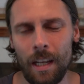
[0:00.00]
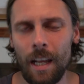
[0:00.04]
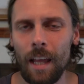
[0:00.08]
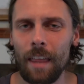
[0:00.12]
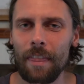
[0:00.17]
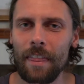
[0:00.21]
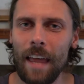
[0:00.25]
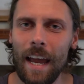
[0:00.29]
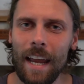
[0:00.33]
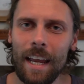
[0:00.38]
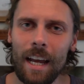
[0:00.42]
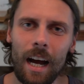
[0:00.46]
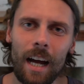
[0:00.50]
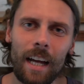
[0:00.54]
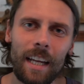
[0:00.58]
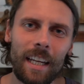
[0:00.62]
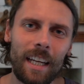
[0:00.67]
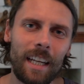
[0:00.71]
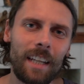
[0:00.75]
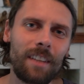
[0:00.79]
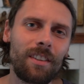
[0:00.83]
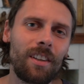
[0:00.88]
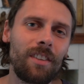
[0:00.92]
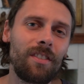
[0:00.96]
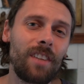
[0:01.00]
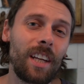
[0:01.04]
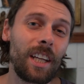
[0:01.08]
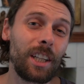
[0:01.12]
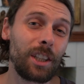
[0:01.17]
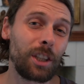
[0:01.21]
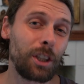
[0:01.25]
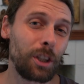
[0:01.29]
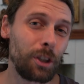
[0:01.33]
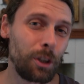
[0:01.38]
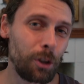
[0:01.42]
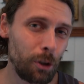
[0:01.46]
They are here to
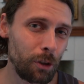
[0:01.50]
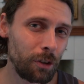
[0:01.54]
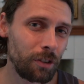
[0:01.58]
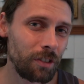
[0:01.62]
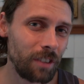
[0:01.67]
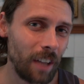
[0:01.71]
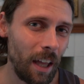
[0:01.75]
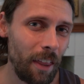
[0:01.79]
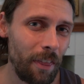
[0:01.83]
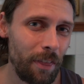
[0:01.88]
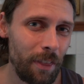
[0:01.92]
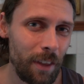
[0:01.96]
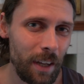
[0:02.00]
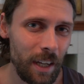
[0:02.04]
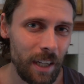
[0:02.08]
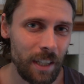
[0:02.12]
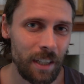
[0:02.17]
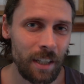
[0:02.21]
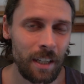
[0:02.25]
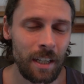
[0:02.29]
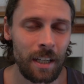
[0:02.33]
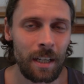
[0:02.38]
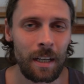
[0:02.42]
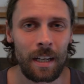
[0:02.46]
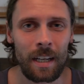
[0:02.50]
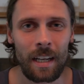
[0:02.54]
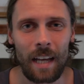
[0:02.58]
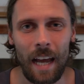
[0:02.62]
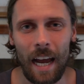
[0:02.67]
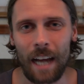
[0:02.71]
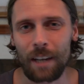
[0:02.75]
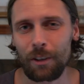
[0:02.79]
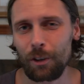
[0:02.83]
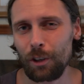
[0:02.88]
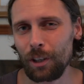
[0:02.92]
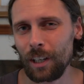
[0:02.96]
teach you something,
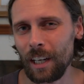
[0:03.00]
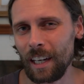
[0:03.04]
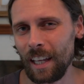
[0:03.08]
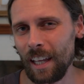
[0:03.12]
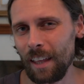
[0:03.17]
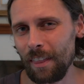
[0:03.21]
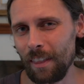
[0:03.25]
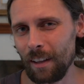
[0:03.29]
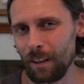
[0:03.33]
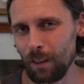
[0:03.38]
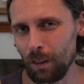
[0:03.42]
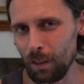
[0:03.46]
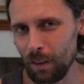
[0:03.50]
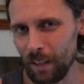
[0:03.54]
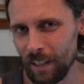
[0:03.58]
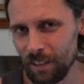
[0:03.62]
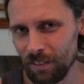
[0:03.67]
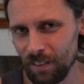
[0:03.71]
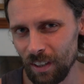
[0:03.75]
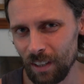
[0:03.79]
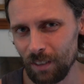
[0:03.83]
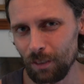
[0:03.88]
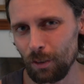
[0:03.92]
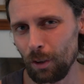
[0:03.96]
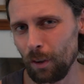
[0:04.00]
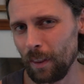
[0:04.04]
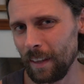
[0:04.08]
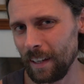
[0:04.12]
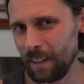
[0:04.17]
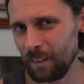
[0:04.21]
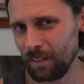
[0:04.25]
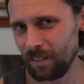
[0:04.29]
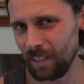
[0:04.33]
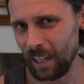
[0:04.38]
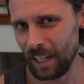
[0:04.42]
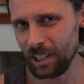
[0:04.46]
and you can either listen to
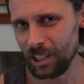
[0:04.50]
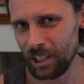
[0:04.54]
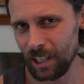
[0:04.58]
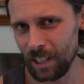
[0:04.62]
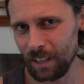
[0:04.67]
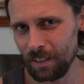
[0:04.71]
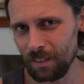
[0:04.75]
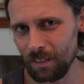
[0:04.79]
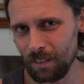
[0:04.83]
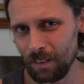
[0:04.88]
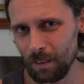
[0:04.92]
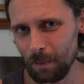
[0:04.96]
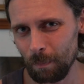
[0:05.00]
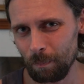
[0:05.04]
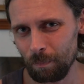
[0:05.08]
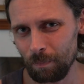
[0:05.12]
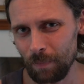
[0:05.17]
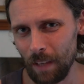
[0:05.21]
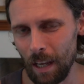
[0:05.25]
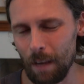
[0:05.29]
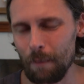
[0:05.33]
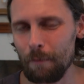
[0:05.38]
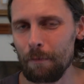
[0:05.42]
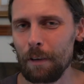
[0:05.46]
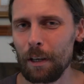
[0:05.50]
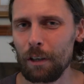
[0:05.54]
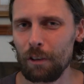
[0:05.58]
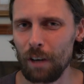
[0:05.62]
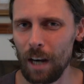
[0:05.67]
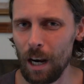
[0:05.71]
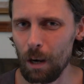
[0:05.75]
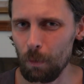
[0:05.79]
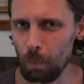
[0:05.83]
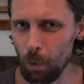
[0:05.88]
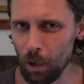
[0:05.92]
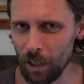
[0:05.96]
these teachings and figure
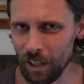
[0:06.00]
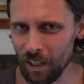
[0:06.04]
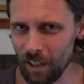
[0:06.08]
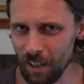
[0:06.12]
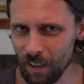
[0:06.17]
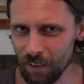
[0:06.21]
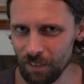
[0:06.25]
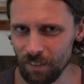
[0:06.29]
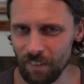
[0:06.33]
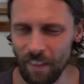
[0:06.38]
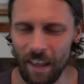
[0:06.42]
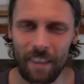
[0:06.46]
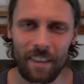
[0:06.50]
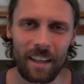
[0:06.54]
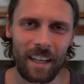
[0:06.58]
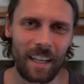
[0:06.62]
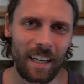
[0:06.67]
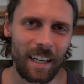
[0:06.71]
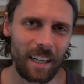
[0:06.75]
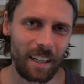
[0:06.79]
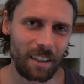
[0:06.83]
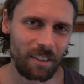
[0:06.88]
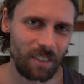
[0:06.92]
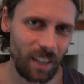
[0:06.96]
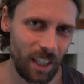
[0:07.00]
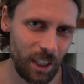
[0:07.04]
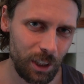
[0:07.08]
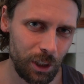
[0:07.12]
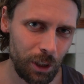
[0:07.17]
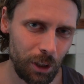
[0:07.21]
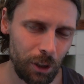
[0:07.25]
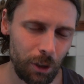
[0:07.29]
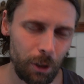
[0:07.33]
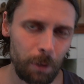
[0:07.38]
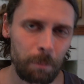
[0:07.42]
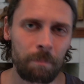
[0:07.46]
out what it is that they're here to teach
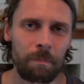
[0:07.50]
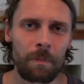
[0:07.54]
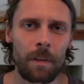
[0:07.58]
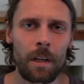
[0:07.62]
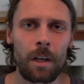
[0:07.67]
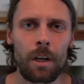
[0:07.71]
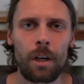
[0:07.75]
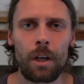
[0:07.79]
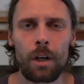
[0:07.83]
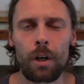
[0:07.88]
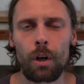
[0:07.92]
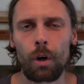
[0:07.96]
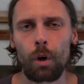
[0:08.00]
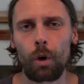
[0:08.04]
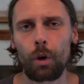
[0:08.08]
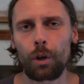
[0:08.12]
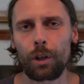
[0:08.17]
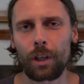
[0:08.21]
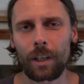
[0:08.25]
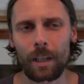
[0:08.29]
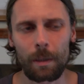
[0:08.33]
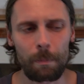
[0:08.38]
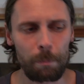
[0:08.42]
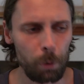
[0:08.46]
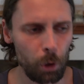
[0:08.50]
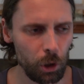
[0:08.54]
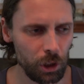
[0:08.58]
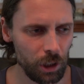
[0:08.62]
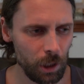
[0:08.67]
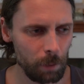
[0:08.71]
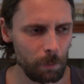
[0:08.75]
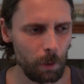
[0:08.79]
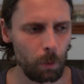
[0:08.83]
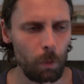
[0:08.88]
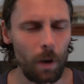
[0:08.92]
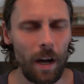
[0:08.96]
you, or you can push
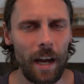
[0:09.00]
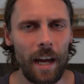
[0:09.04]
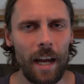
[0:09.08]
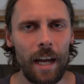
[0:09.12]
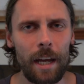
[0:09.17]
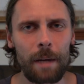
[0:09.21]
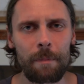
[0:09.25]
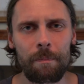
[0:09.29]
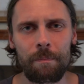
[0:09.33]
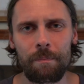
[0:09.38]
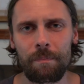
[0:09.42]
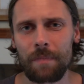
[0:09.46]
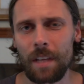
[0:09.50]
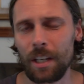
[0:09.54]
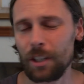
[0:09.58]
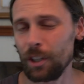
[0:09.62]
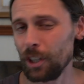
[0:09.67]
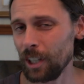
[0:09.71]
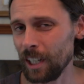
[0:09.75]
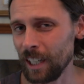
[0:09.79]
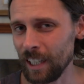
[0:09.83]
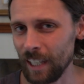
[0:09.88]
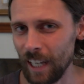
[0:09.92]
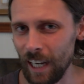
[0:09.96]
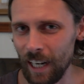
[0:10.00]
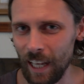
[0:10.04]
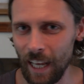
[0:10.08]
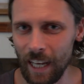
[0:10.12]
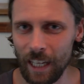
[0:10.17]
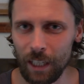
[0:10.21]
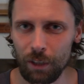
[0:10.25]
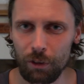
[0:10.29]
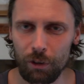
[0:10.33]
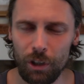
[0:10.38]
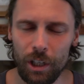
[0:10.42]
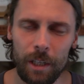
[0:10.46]
them away and you can get
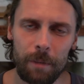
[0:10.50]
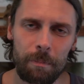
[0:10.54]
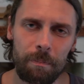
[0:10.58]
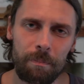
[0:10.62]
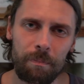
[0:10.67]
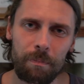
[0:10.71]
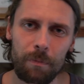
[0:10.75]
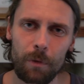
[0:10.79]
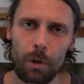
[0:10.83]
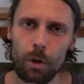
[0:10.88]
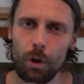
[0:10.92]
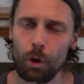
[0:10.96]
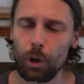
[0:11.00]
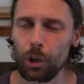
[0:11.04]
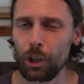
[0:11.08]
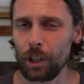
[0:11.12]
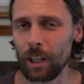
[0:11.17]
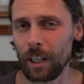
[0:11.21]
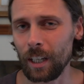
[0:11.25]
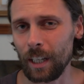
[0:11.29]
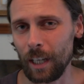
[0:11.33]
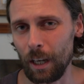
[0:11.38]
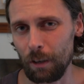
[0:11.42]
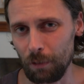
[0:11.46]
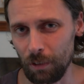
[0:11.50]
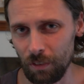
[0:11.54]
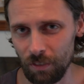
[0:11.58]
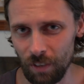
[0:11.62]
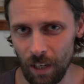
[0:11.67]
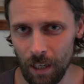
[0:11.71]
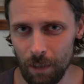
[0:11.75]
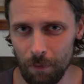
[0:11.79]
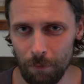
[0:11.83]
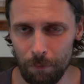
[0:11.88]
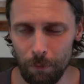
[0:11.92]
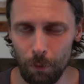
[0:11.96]
angry, or you can get
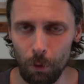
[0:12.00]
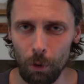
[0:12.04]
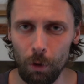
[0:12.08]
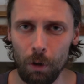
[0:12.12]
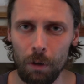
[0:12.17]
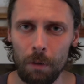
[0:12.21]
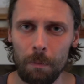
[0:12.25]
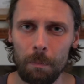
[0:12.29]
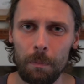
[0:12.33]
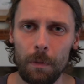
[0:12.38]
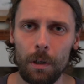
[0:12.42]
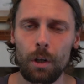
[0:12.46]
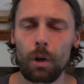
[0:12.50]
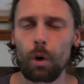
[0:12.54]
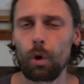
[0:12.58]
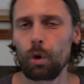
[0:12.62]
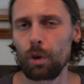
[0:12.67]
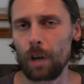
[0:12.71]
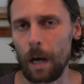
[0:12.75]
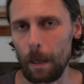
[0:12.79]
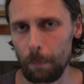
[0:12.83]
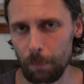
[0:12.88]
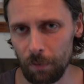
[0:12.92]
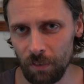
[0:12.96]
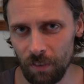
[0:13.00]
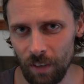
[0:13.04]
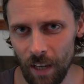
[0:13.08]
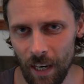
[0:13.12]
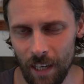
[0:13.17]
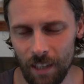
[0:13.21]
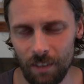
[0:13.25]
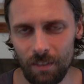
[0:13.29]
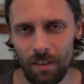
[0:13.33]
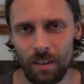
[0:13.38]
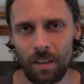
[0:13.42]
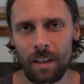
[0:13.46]
resentful or
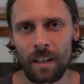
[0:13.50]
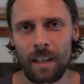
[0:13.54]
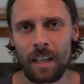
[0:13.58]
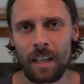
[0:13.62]
upset,